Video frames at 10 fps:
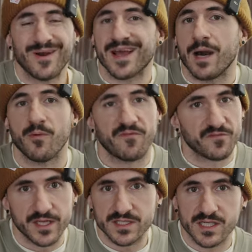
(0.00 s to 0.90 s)
we got a couple
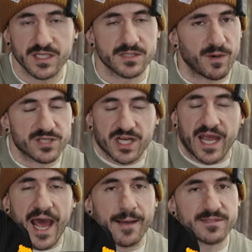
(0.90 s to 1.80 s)
fleeces, bunch of
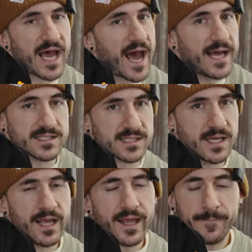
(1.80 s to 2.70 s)
caps, hats,
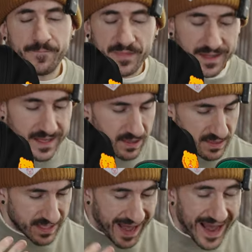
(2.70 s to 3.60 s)

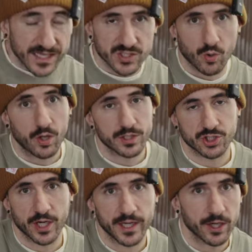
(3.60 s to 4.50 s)
the highest quality
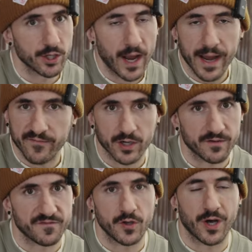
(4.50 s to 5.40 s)
training gear you're ever going
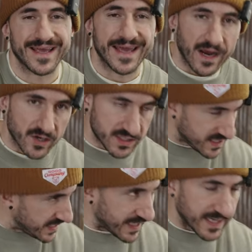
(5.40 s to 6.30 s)
to feel. I
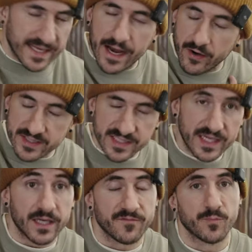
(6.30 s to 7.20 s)
guarantee it.
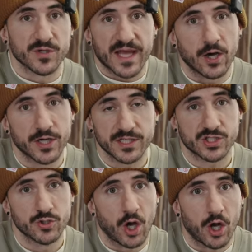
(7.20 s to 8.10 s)
Guaranteed, if you put that hoodie
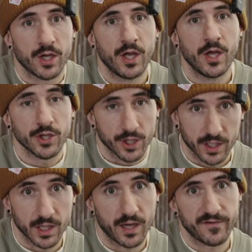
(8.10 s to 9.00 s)
suit on, you're
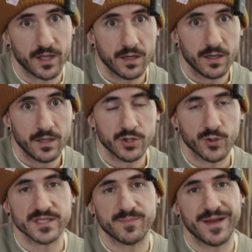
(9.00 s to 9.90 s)
going to love it.
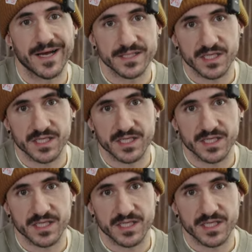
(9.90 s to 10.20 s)
three s b dot